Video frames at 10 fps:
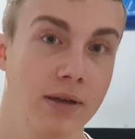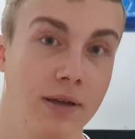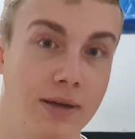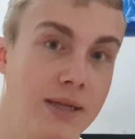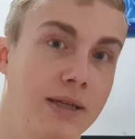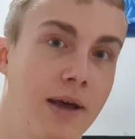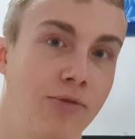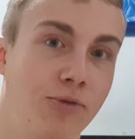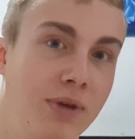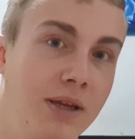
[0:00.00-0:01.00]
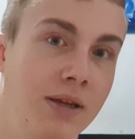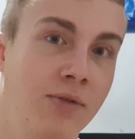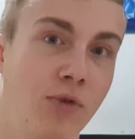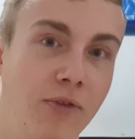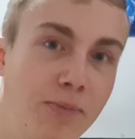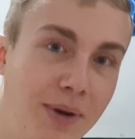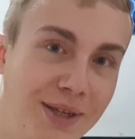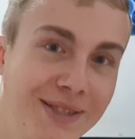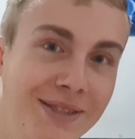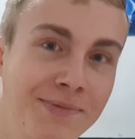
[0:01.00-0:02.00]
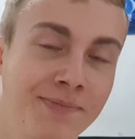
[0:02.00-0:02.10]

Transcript: It doesn't have to be with please.